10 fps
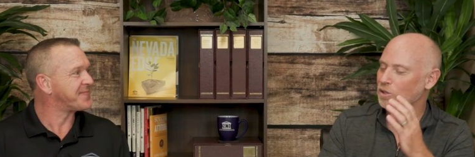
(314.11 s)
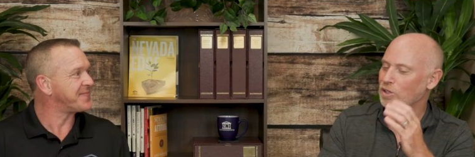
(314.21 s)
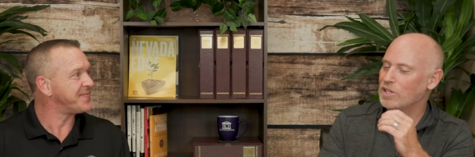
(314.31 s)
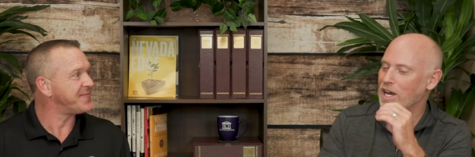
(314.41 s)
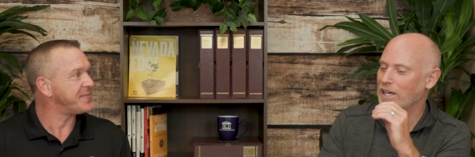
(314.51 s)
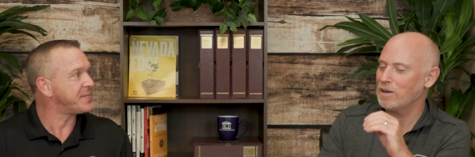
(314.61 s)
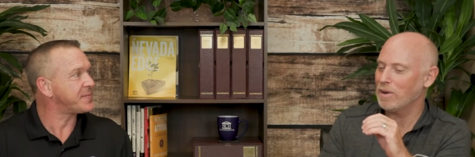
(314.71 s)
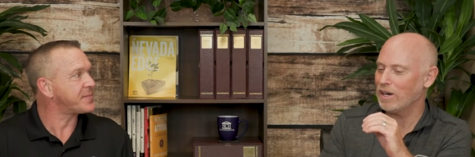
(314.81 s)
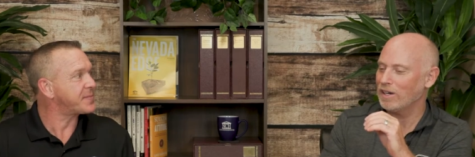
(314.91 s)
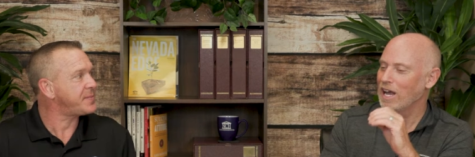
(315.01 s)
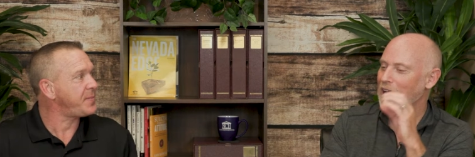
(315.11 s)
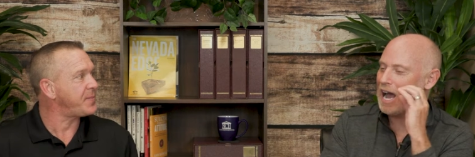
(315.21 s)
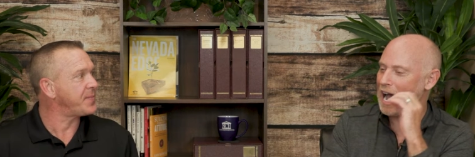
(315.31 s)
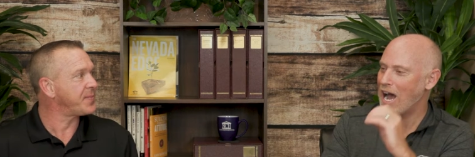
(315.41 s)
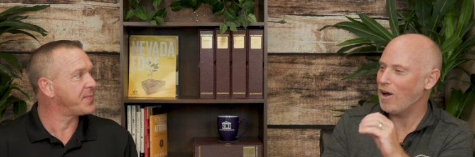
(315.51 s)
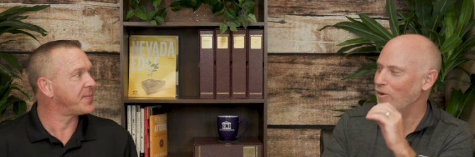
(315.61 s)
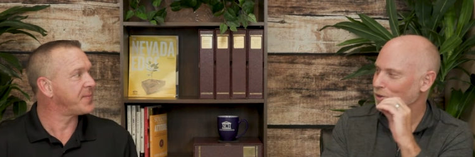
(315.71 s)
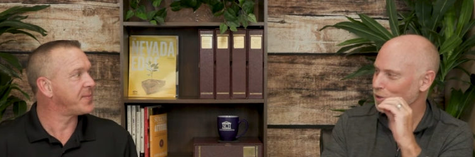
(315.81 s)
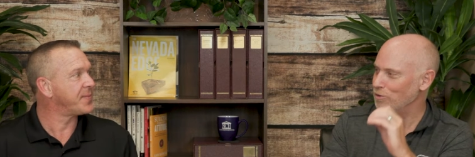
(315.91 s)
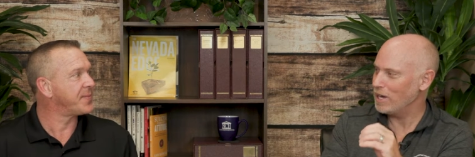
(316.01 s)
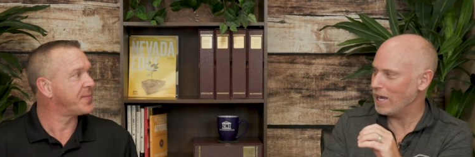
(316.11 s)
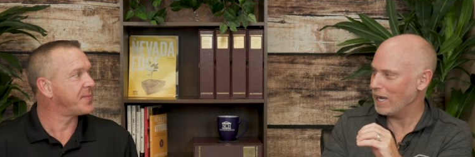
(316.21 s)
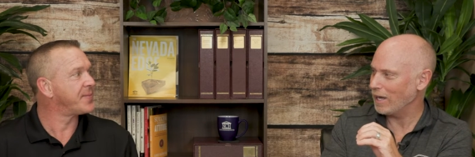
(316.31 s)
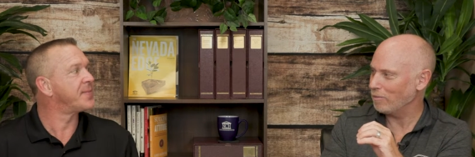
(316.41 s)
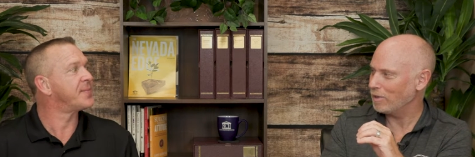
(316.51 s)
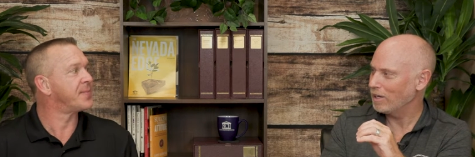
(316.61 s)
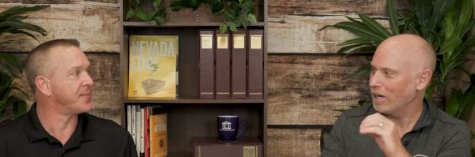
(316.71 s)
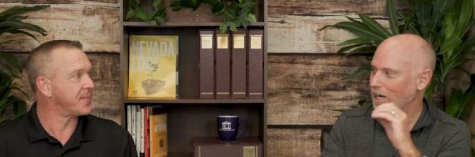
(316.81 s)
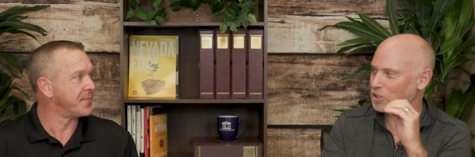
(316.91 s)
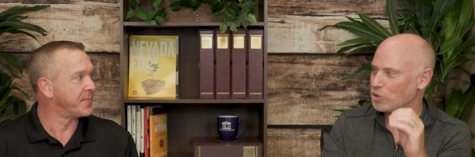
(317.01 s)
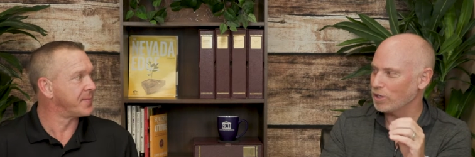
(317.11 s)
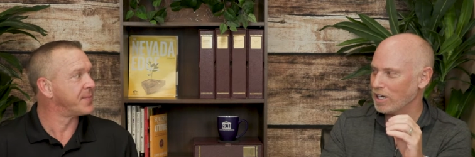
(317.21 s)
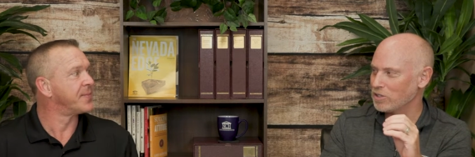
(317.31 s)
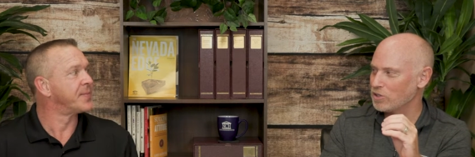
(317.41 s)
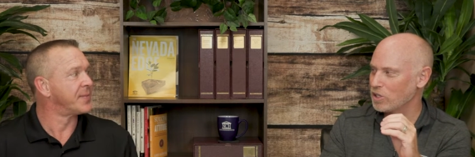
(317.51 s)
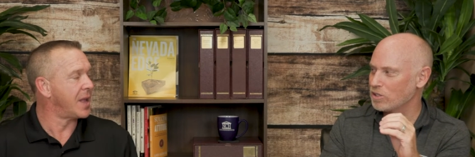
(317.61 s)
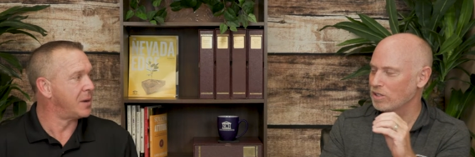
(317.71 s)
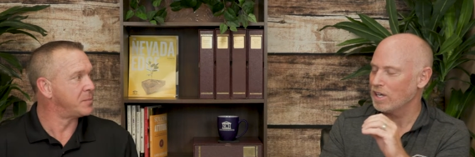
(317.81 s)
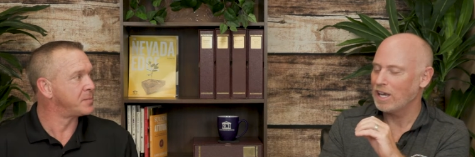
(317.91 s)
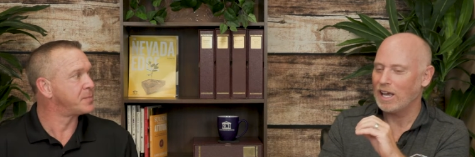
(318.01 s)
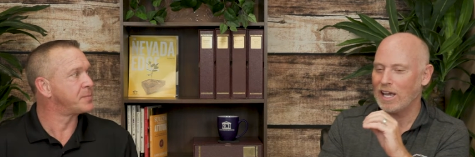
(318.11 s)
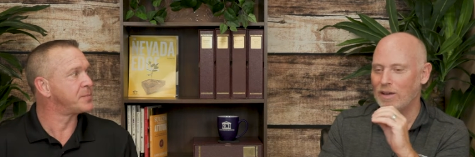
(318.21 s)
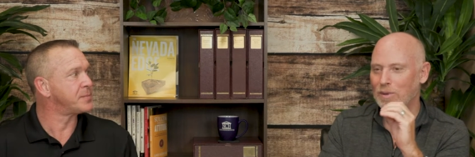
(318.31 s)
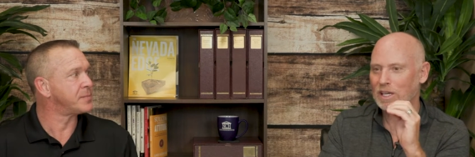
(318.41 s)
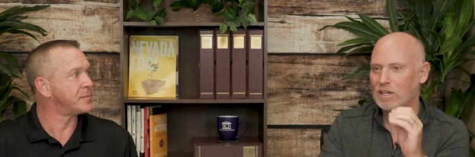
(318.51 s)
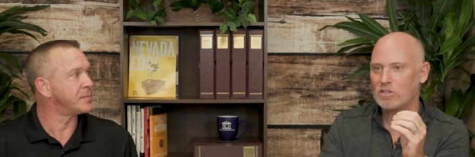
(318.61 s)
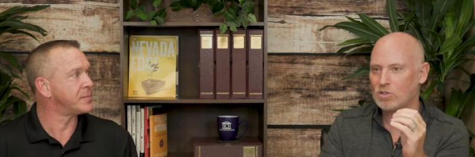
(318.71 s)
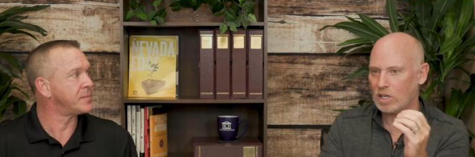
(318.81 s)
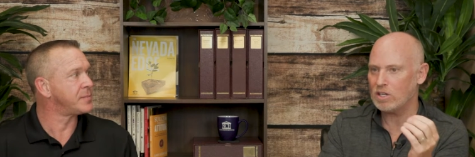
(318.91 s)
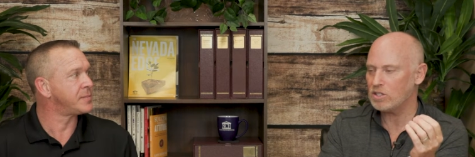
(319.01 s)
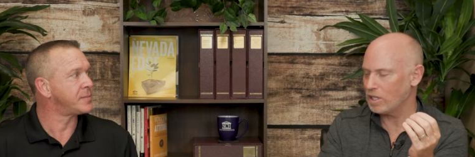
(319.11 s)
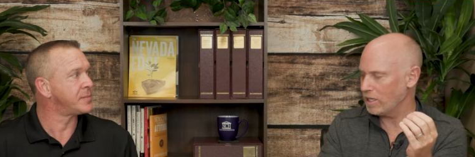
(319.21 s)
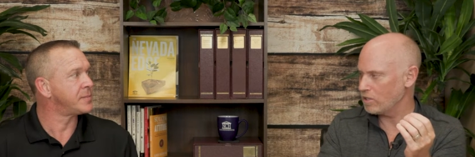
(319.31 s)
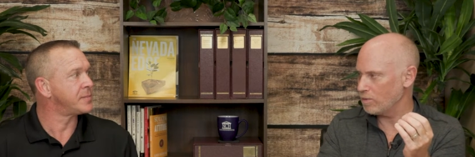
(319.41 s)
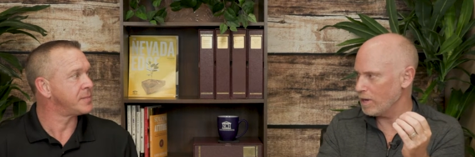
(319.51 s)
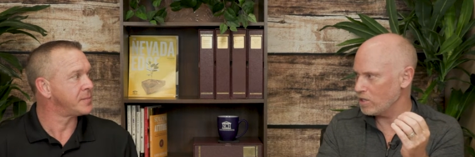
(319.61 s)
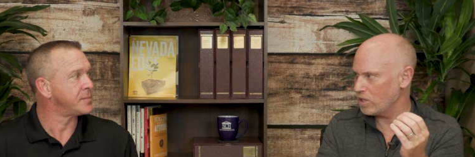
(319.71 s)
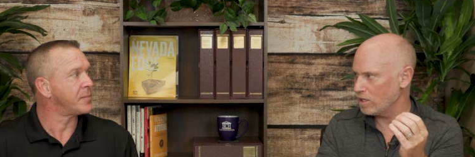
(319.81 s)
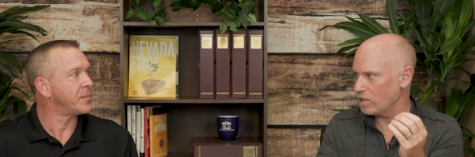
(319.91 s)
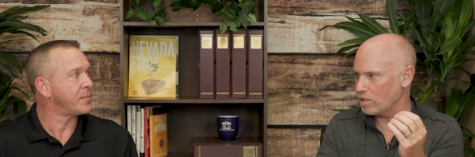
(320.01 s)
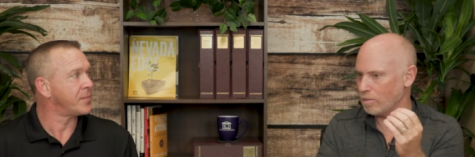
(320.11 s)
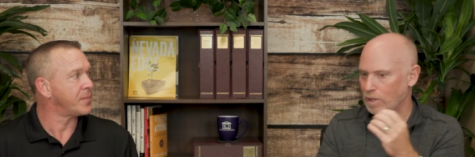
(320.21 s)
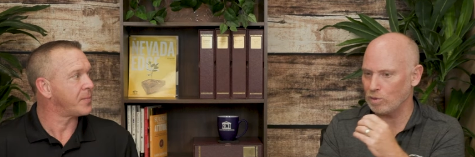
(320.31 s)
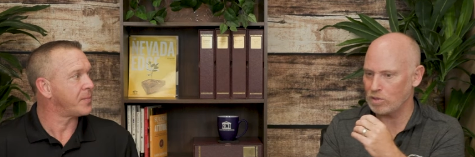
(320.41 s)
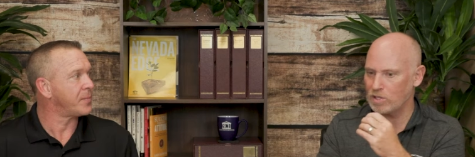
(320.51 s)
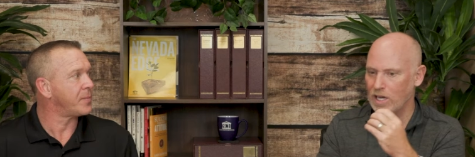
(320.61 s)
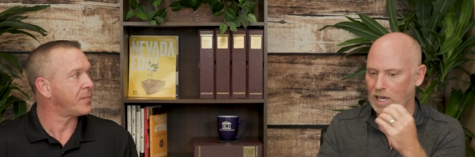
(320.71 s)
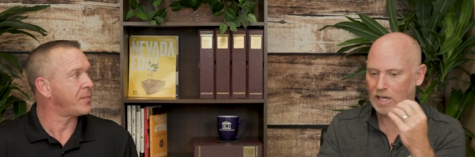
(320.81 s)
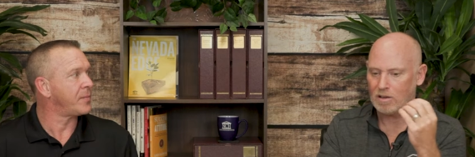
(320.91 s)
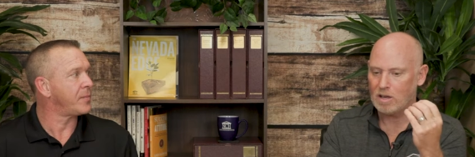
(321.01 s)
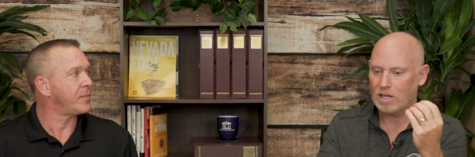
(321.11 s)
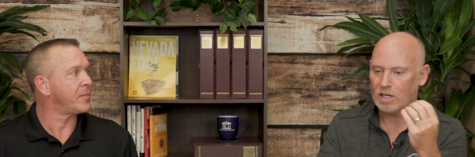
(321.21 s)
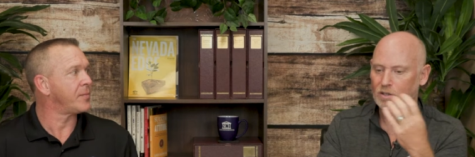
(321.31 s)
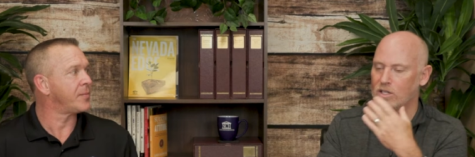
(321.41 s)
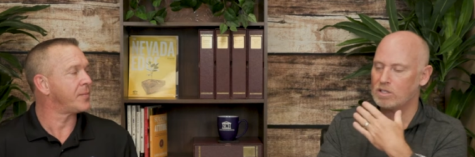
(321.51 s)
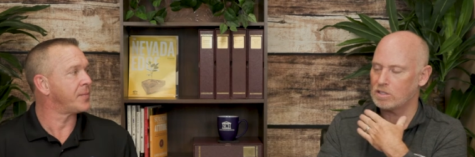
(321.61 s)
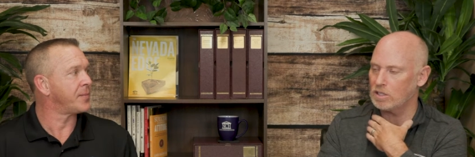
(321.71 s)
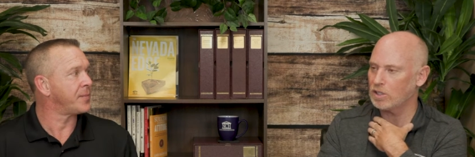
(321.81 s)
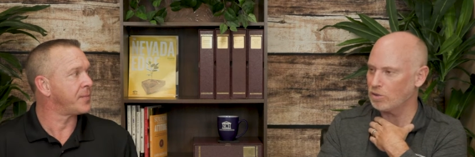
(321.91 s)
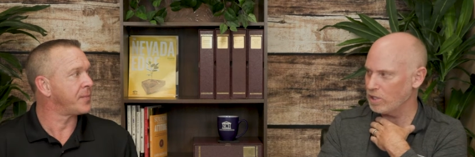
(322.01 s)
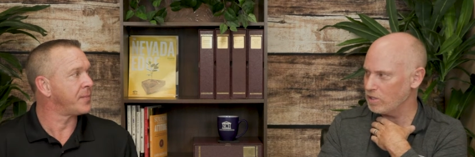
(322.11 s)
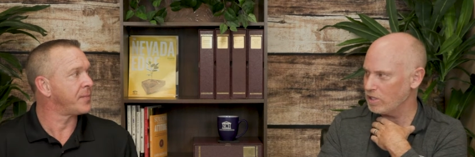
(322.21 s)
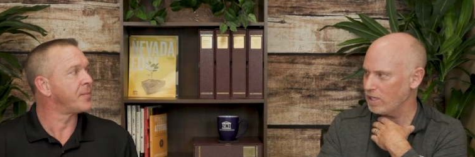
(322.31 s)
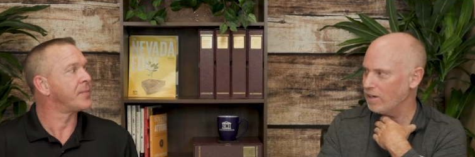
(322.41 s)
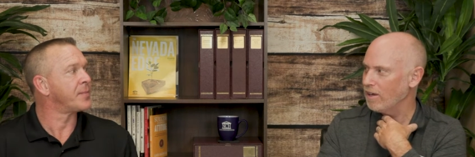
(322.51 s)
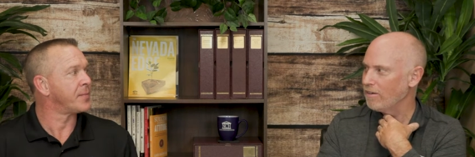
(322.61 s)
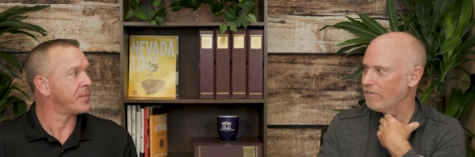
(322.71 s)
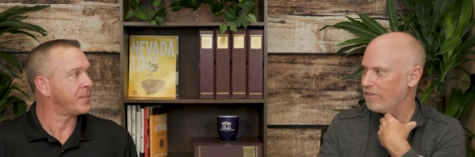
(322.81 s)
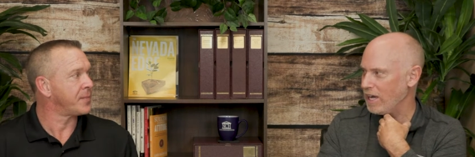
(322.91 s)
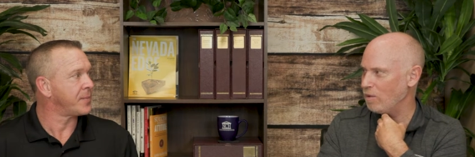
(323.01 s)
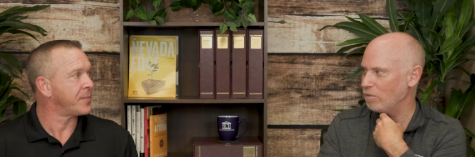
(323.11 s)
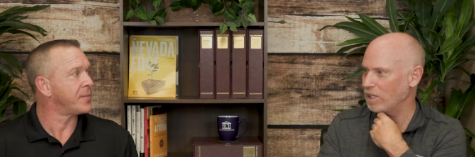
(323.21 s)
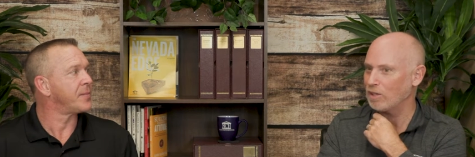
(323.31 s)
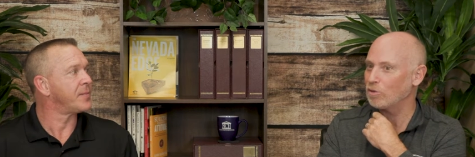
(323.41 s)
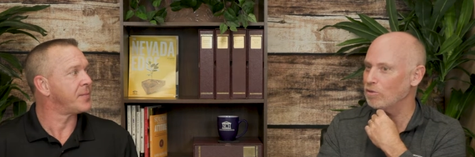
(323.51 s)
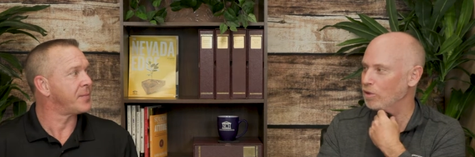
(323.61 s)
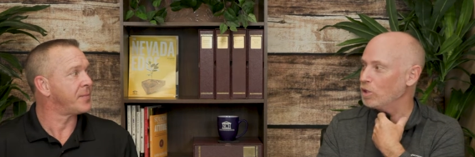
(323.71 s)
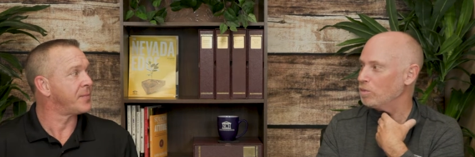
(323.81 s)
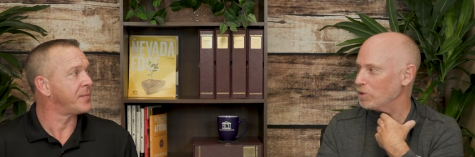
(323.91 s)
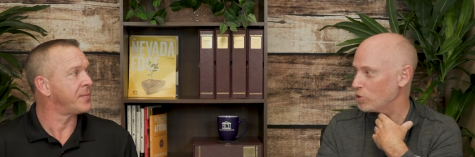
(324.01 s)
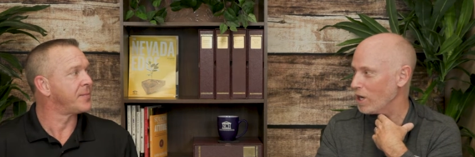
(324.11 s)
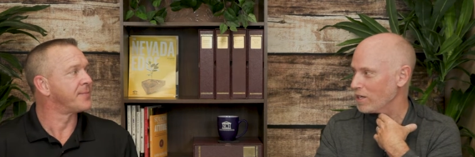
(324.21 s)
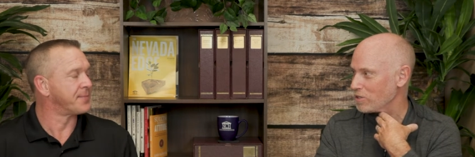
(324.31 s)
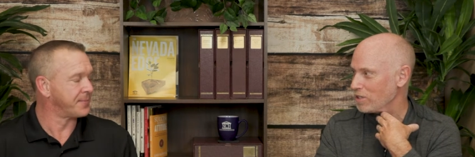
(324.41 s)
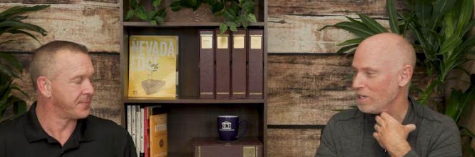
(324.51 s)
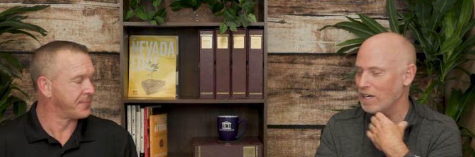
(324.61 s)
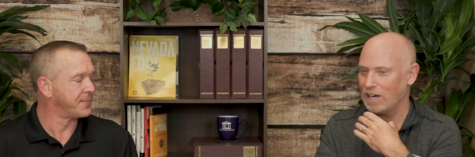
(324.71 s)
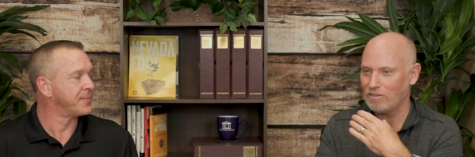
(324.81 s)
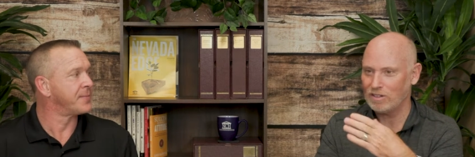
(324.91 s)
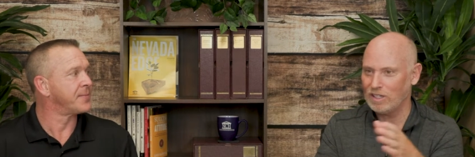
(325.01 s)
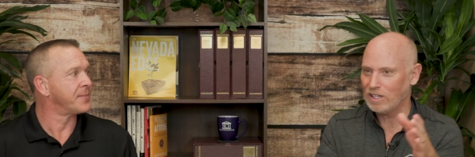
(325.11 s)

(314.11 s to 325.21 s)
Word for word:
Speaker 1: So you're talking about how you name a trust, just because traditionally, as you mentioned, somebody will say, you know, it's the Christie family revocable trust. I've